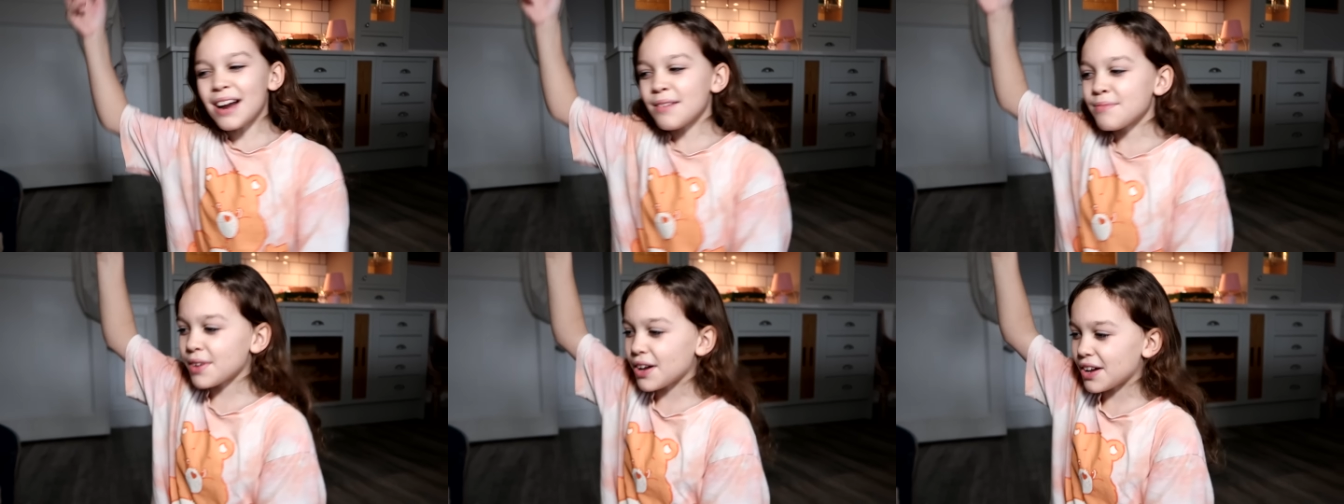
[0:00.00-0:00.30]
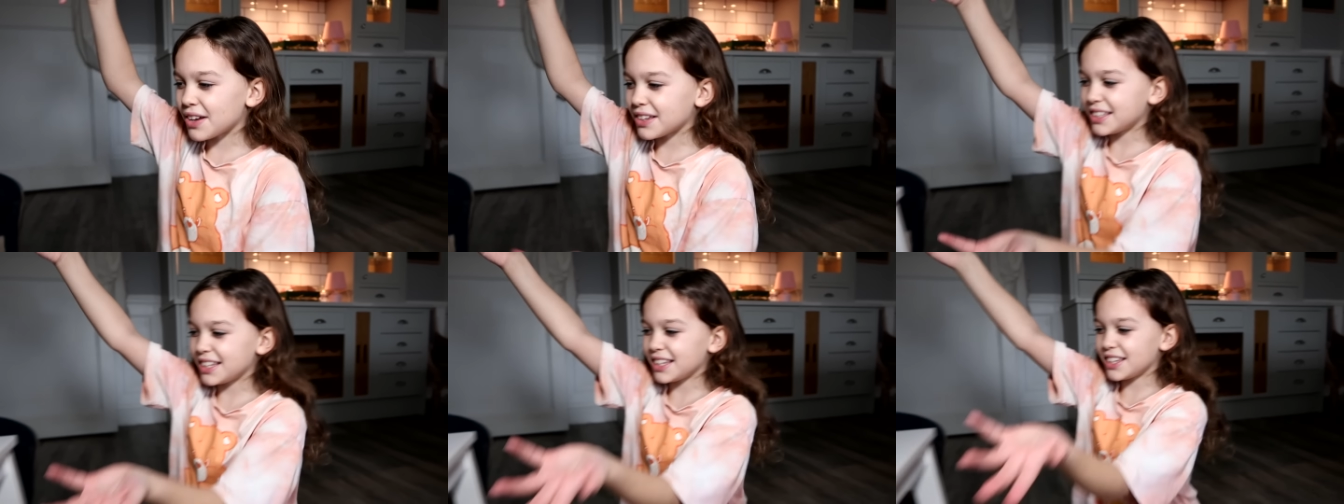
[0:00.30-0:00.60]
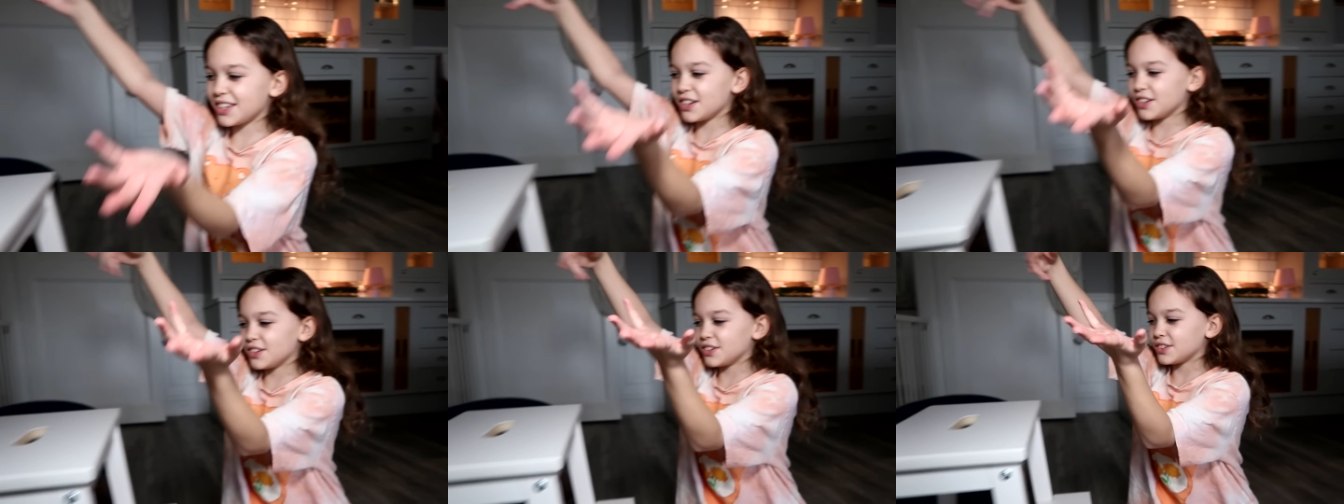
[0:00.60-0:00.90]
I'm going to
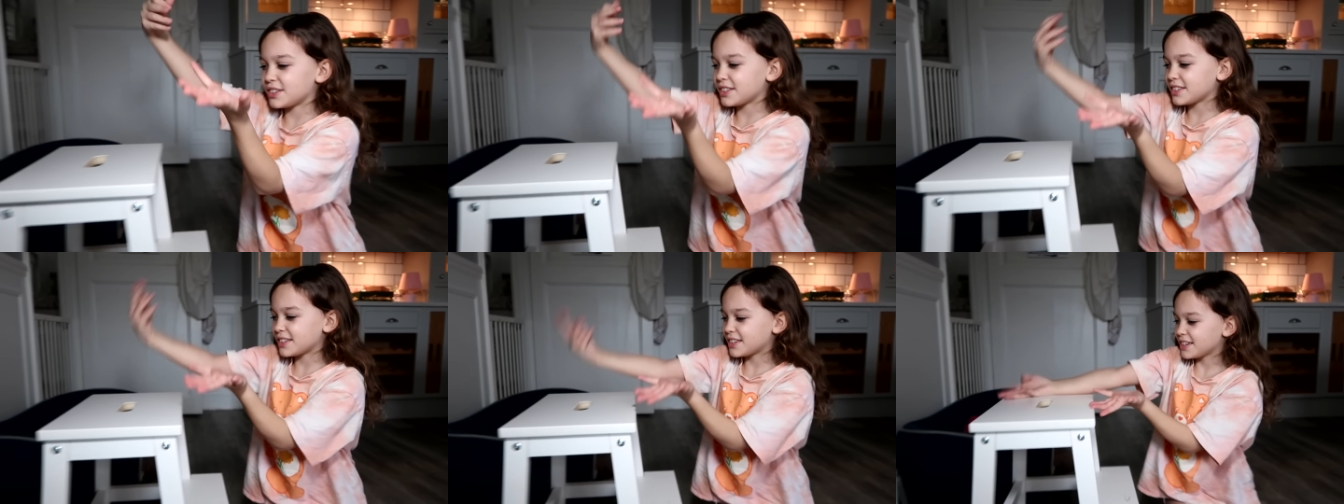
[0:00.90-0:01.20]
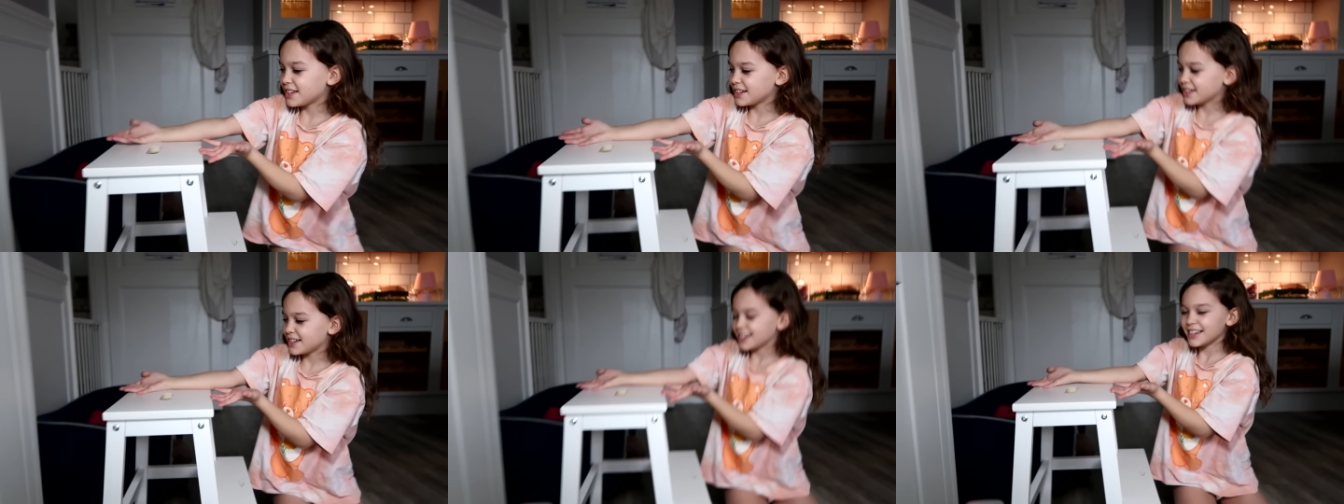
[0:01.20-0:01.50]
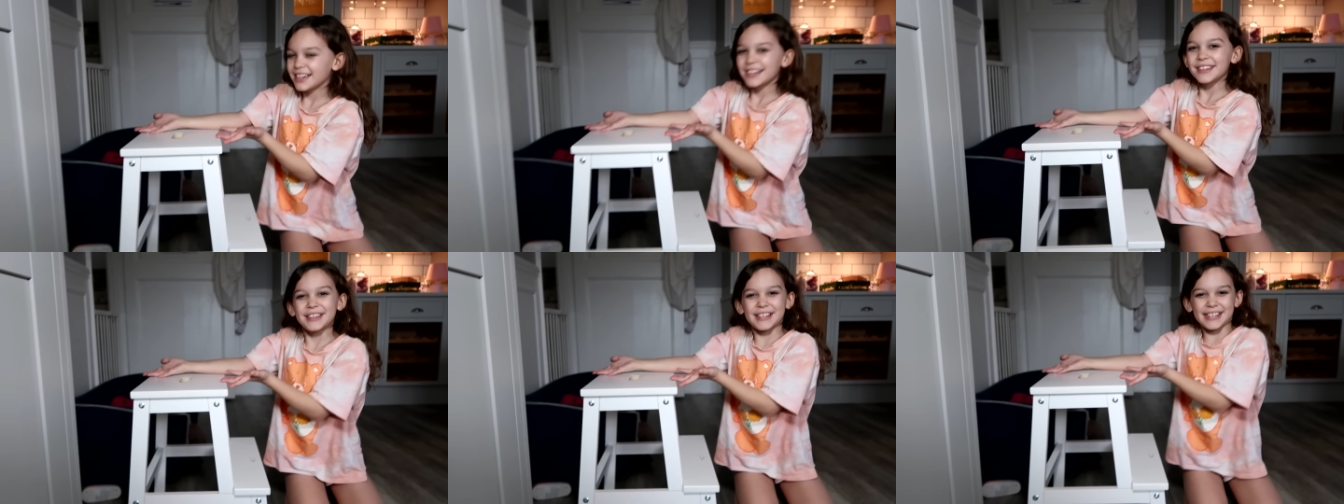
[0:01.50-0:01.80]
use
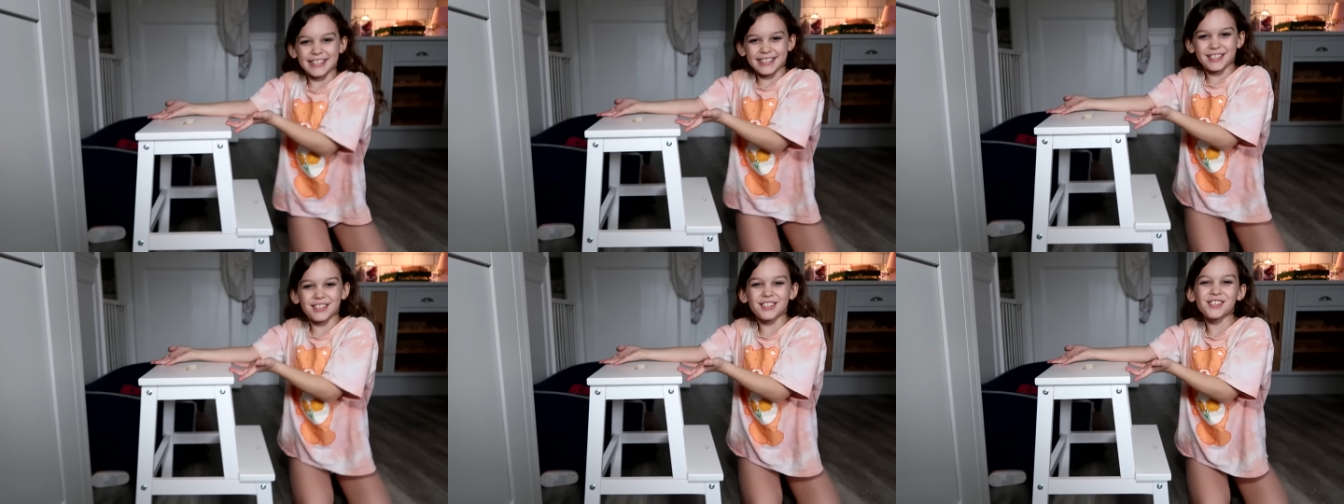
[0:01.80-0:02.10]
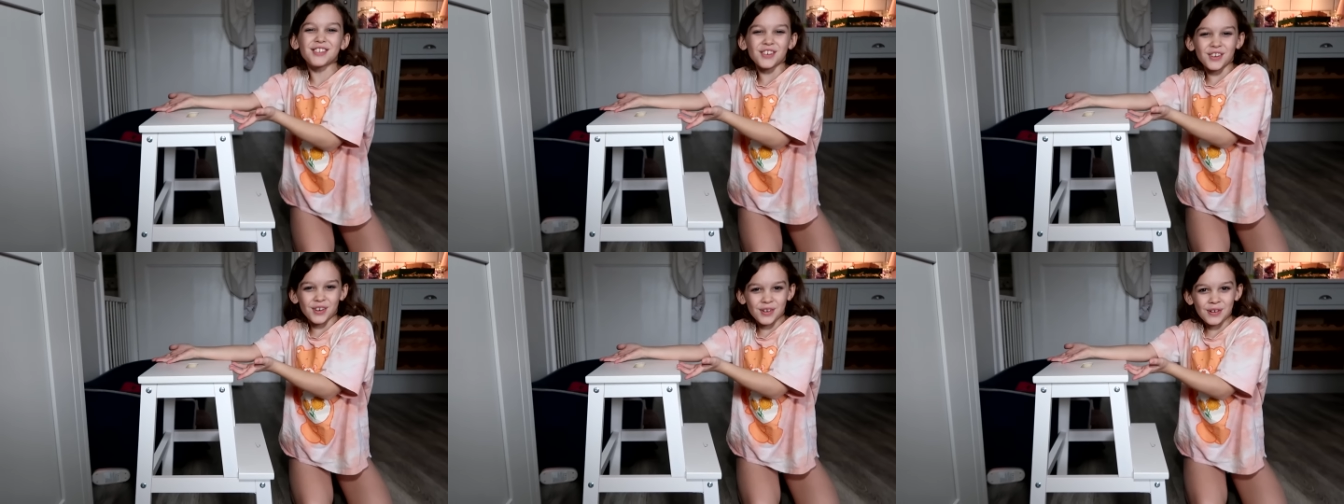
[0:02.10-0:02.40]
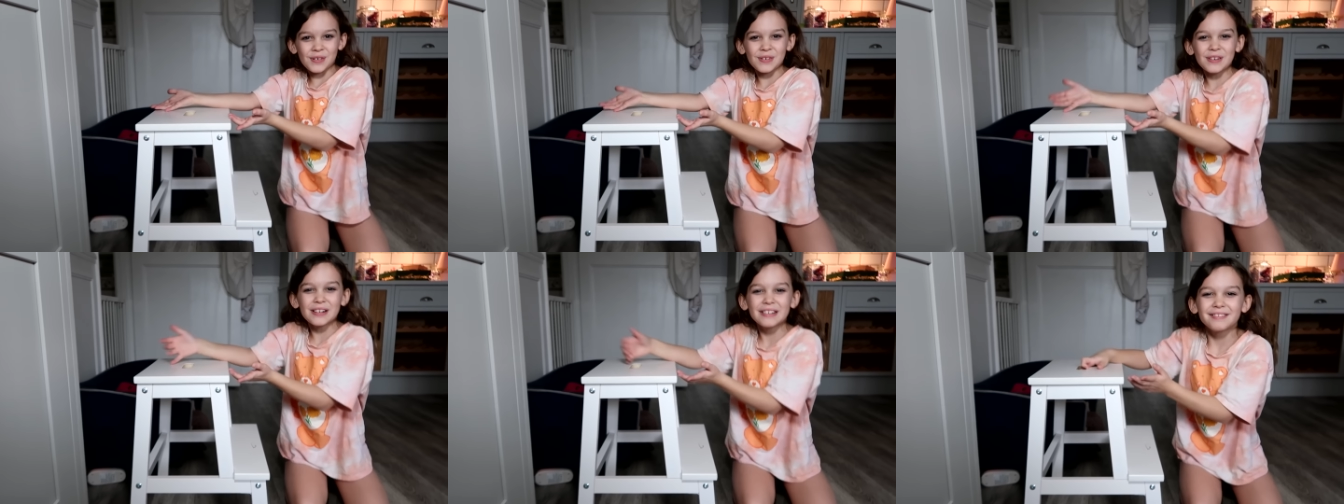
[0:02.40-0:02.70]
this
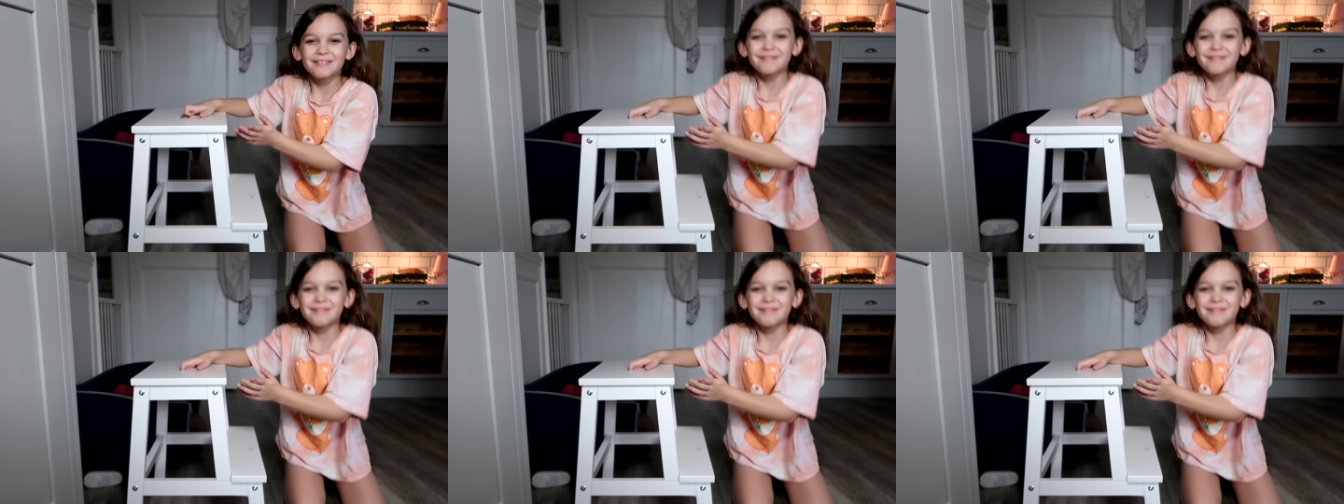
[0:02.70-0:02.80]
stool.